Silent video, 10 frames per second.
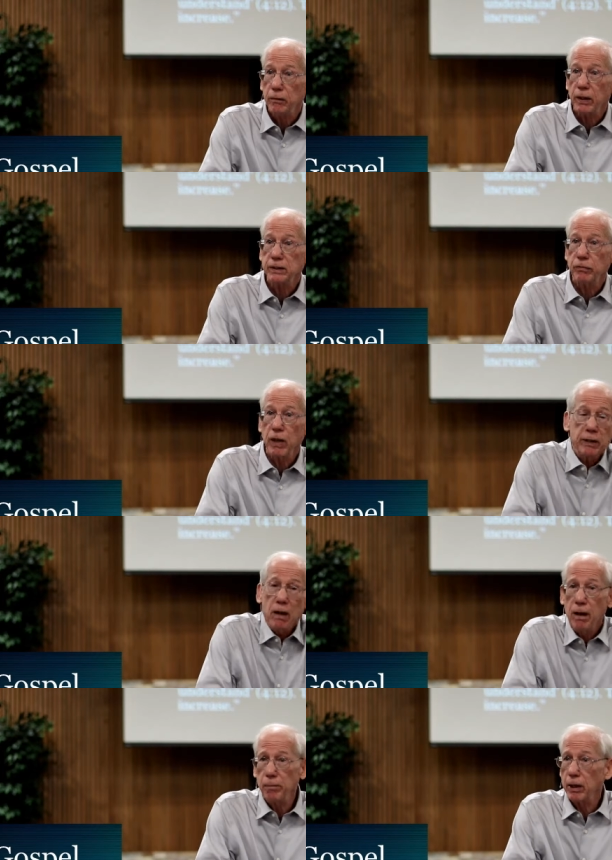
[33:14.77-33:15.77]
If that's a fact,
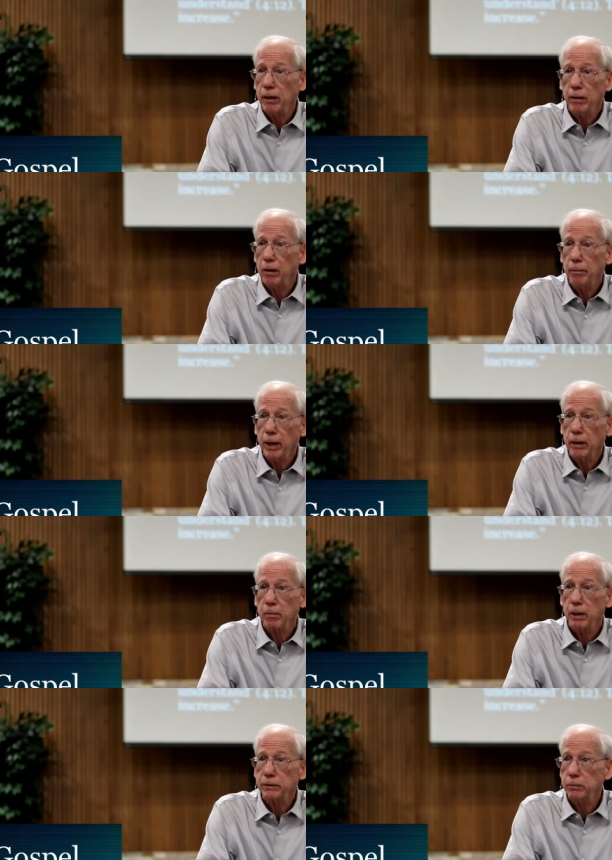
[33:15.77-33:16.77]
no, I'm not, you know, I'm not
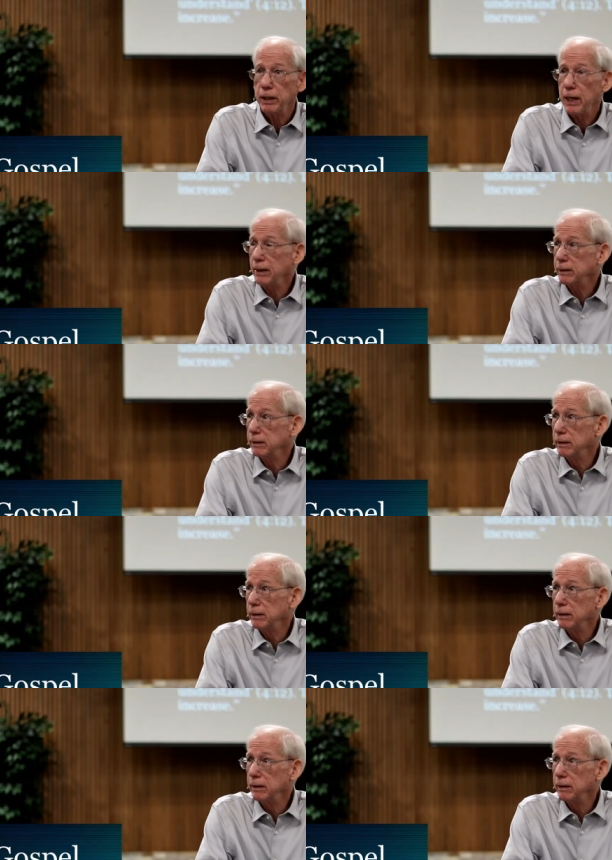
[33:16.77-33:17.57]
going to mess with that.